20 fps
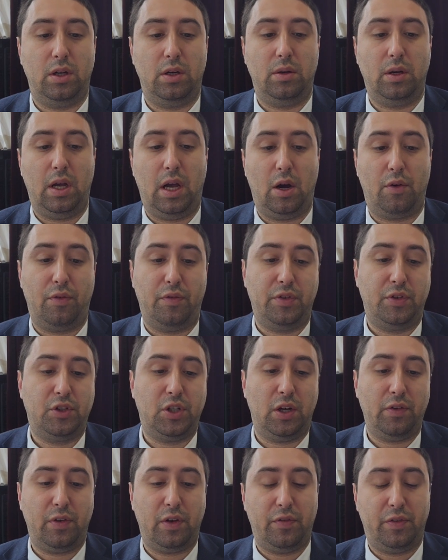However, if
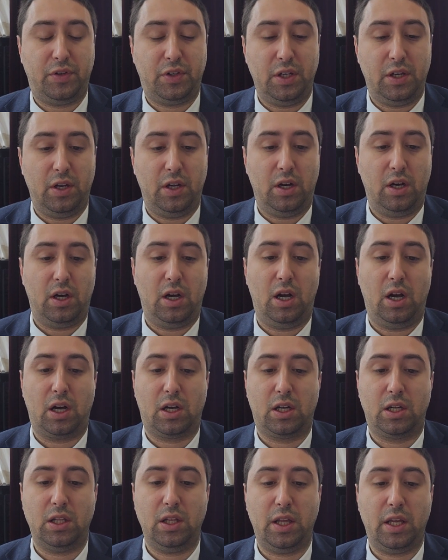it's in a
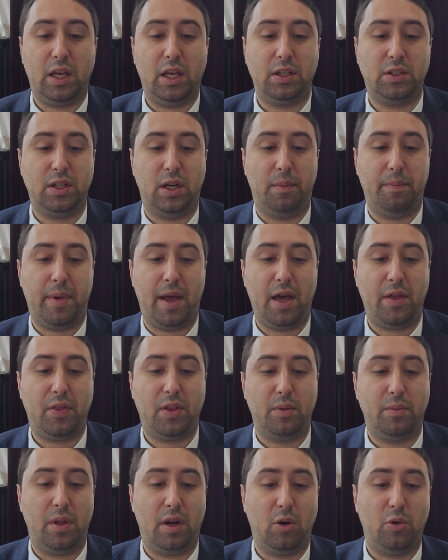kli, it's in a
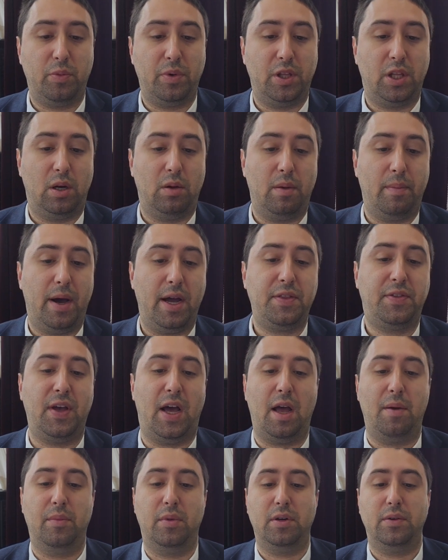bathtub, then it would be tummy. My
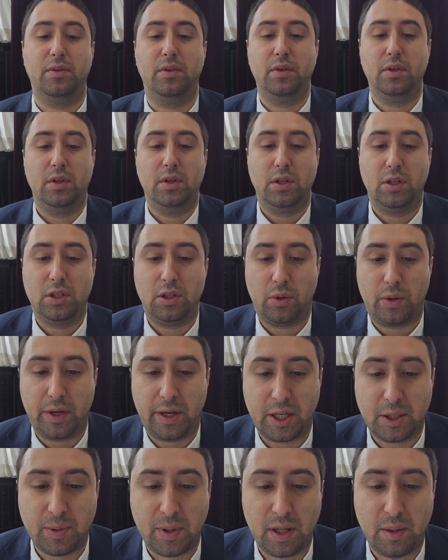time. So we're going to
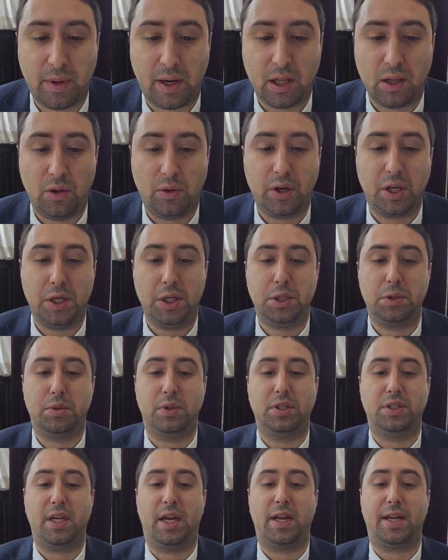explain the machlokas
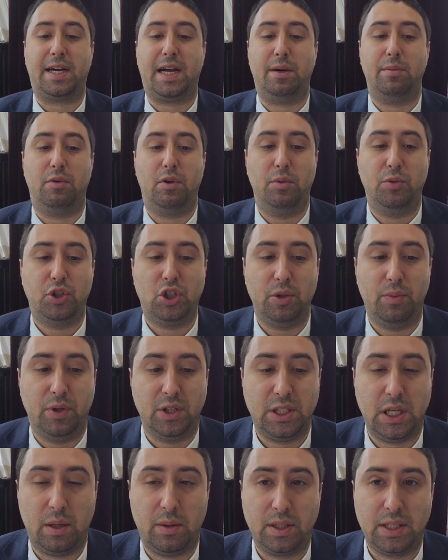in Tana Kama Rabbi Shimon.
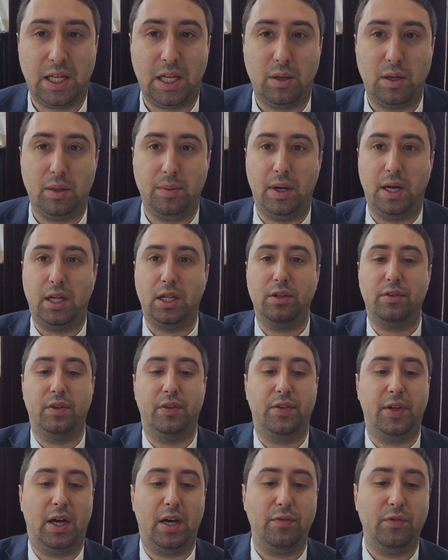Tana Dalan and Aleph on
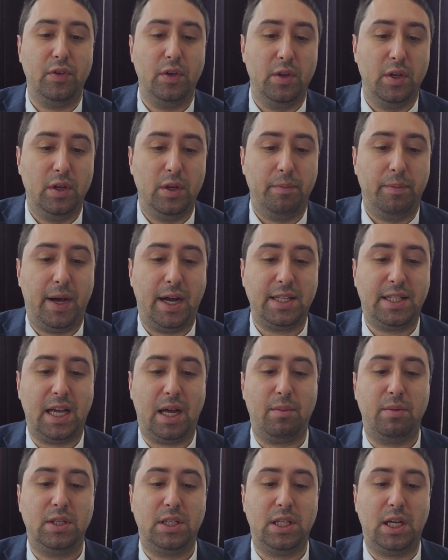top. My
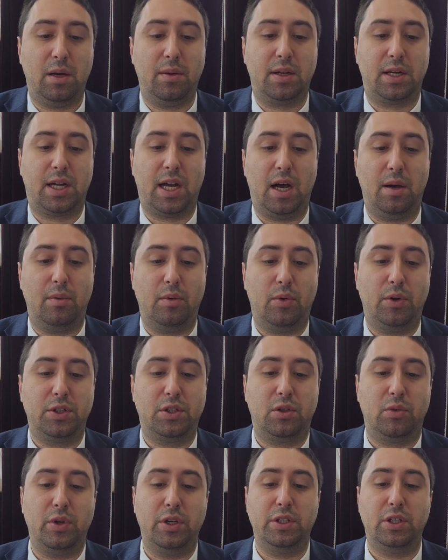time with Tana Kama. What's
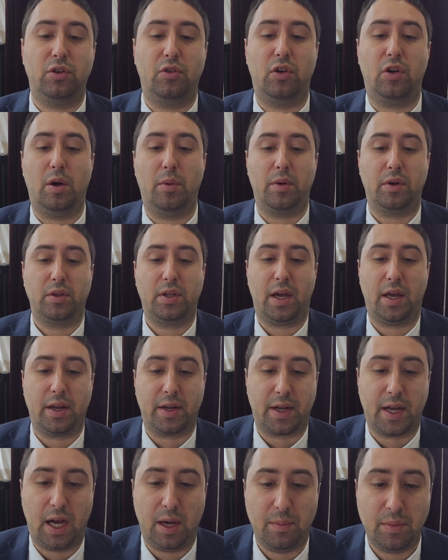the reason the Rabbi Tana
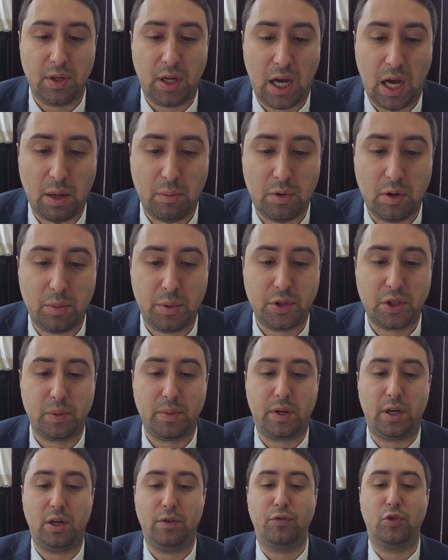Kama? Amar Rabbi
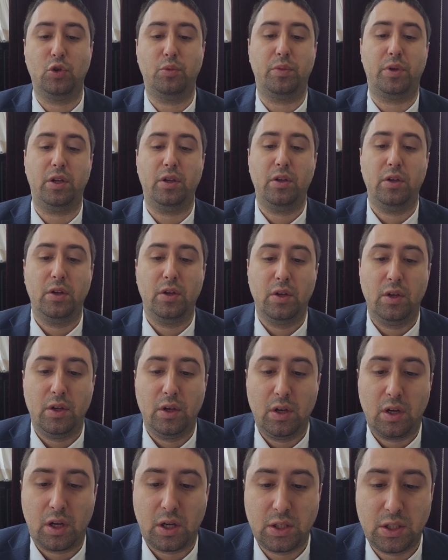Yisrael Rav Dumi,
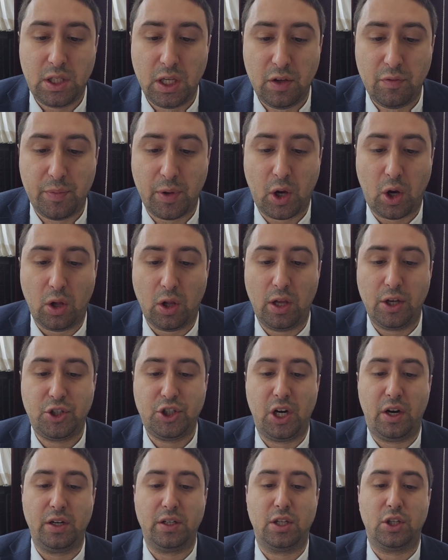Ksiv b'chol
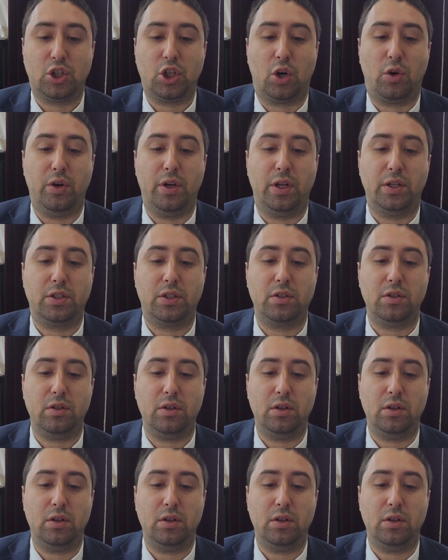hasheretz hashoritz.